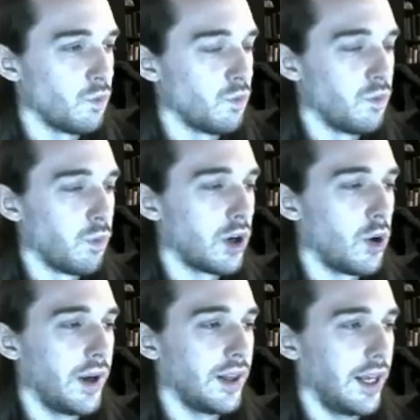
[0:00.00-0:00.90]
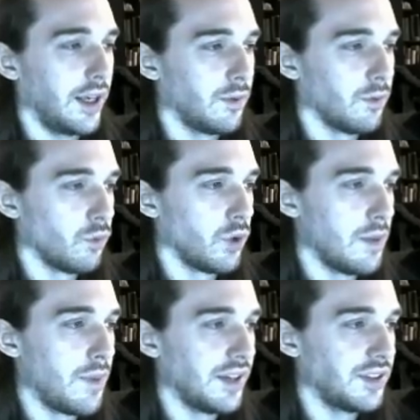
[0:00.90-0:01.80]
We're going like really
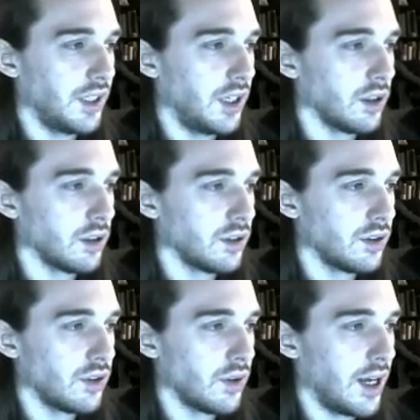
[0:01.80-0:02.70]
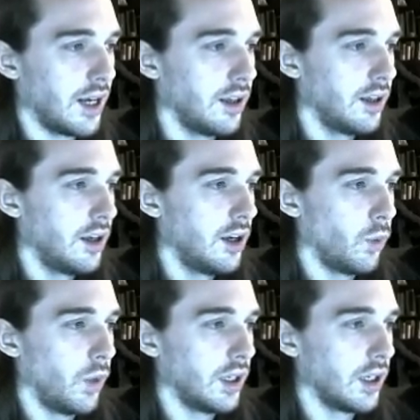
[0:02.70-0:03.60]
basic here so that
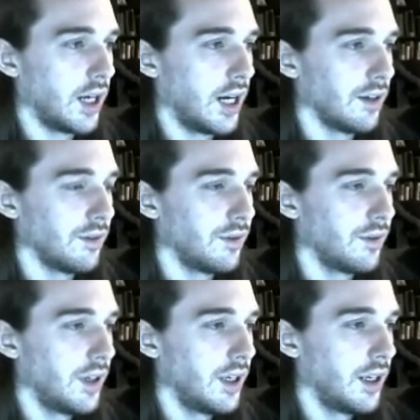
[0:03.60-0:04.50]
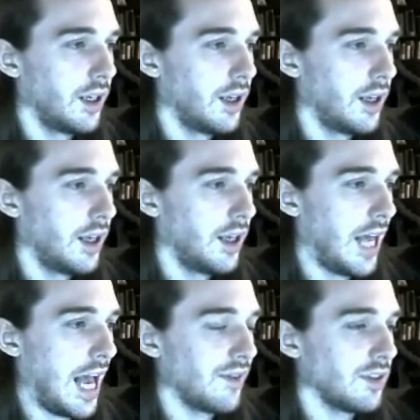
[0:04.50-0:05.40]
we can kind of
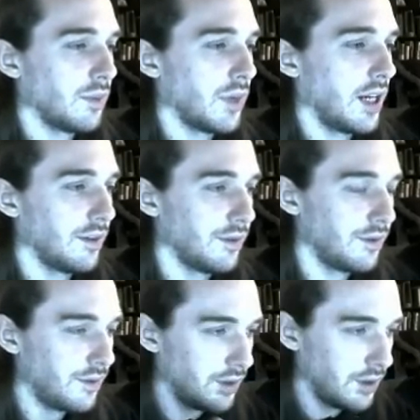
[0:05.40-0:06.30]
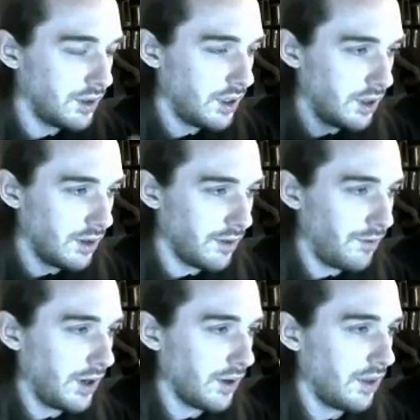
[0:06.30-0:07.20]
have some kind of
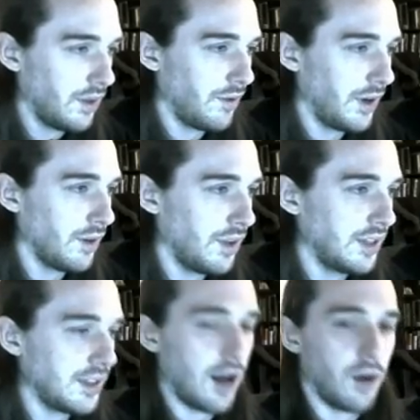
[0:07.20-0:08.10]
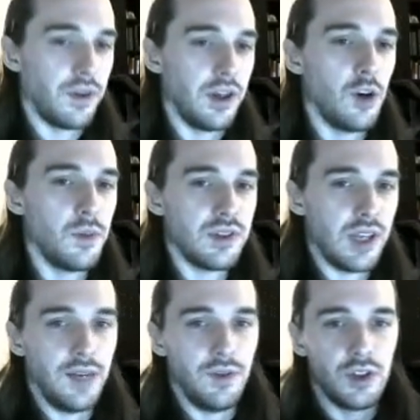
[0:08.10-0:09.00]
figure things out. Think almost
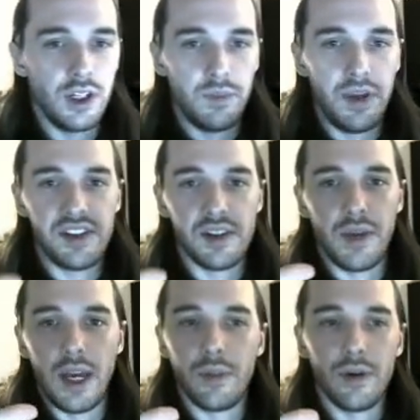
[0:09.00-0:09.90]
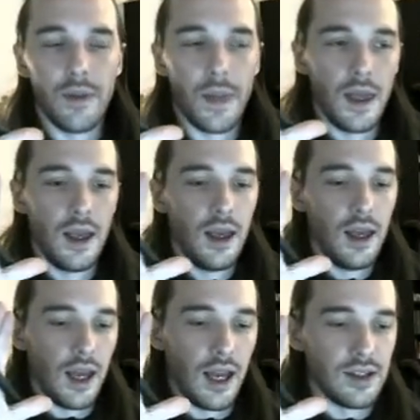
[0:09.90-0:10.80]
like if you took a piece of paper
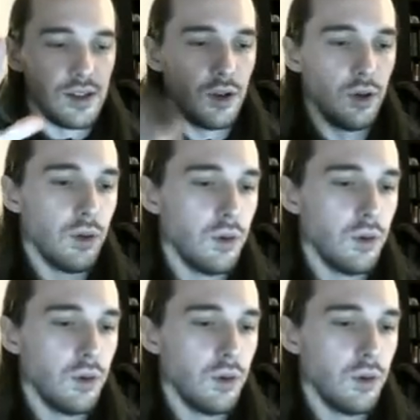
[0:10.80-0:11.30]
and you